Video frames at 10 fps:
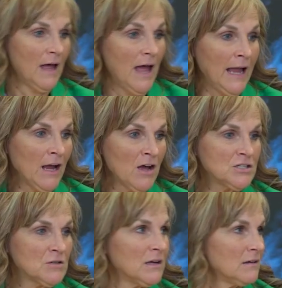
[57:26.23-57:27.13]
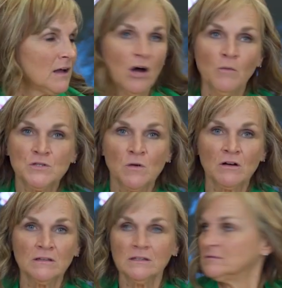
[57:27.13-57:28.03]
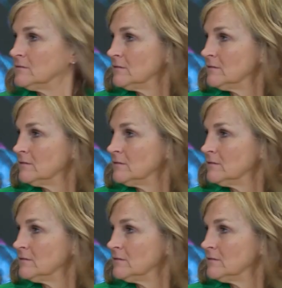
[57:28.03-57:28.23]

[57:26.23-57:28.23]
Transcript: Hang on to it. I hope it's worth it.